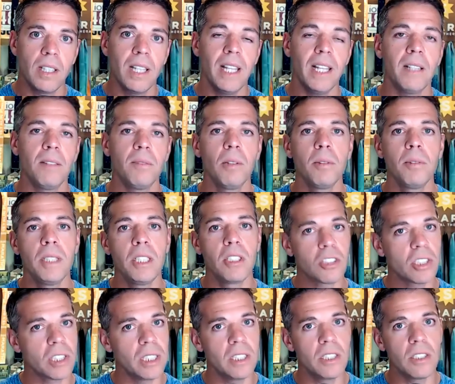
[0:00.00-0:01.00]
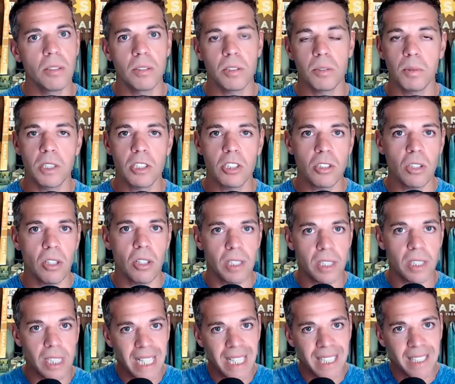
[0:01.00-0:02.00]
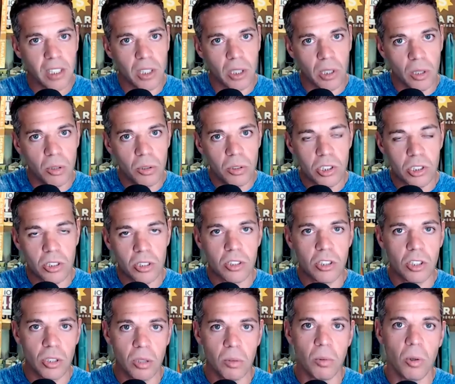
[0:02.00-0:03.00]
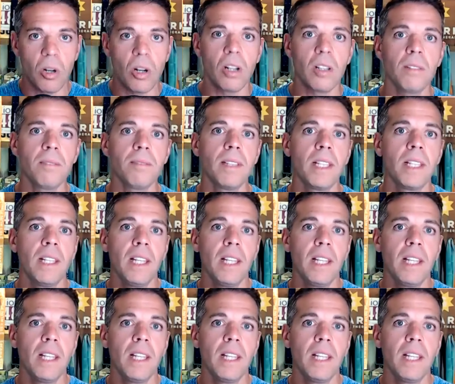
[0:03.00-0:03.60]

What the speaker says: And what we usually do is we start kind of closer to the wall,